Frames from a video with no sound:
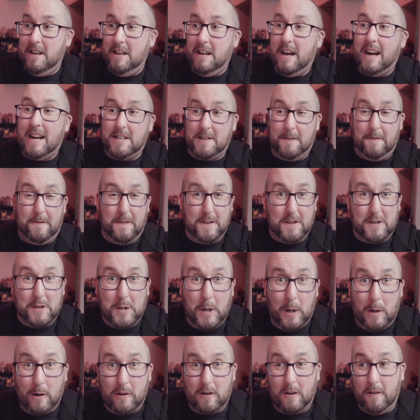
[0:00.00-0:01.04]
as a
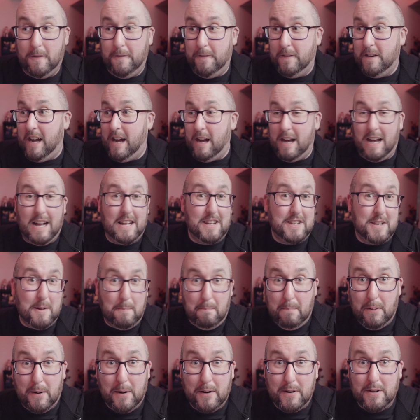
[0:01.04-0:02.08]
photographer and a
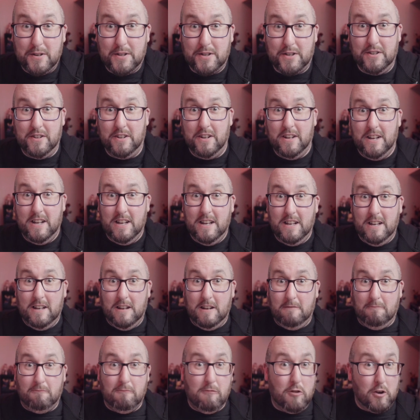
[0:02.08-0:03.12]
person
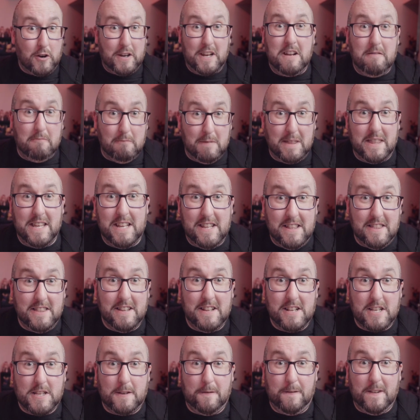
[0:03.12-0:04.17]
working within
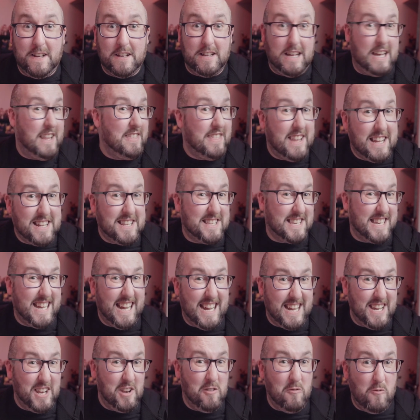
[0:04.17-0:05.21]
this field and that's
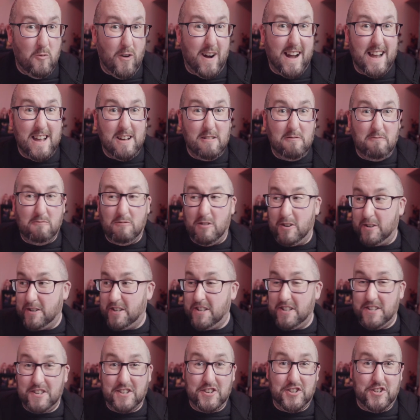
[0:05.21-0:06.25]
kind of why I
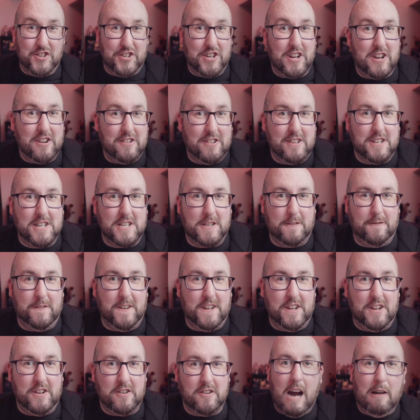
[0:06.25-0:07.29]
wanted to share this
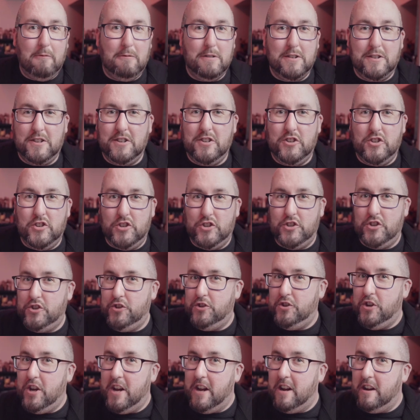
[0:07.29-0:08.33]
video. I want to just
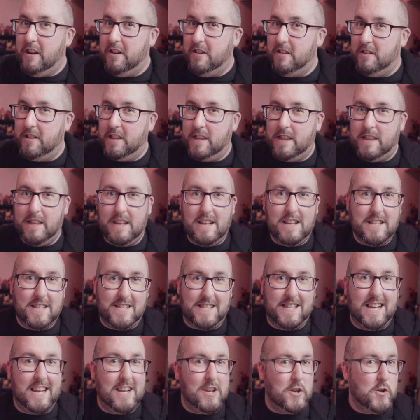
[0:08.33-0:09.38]
share
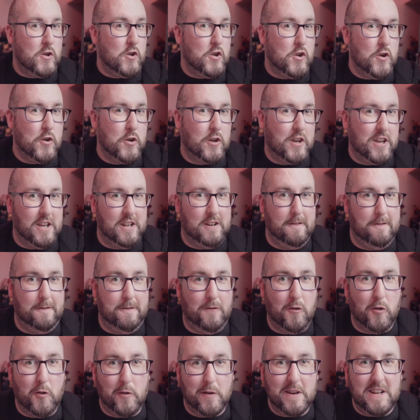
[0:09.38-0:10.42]
things that you can
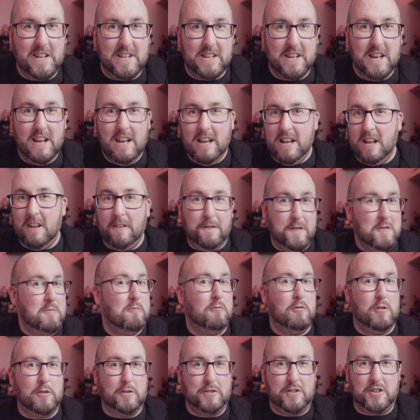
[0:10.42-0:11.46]
avoid if you
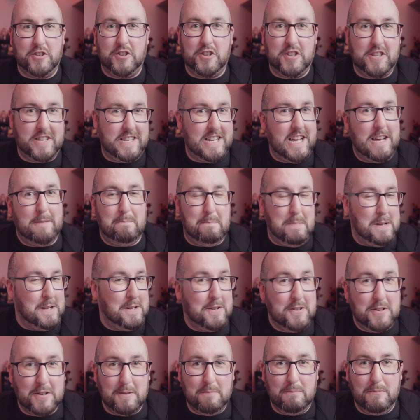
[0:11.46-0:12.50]
want to step
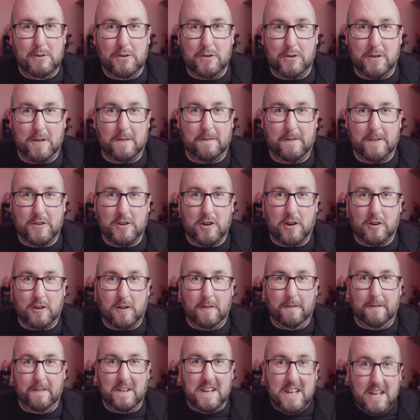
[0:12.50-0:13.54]
into music
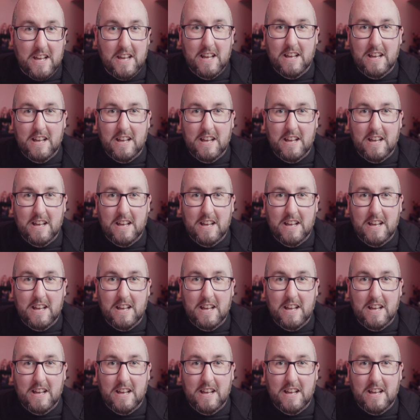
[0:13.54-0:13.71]
photography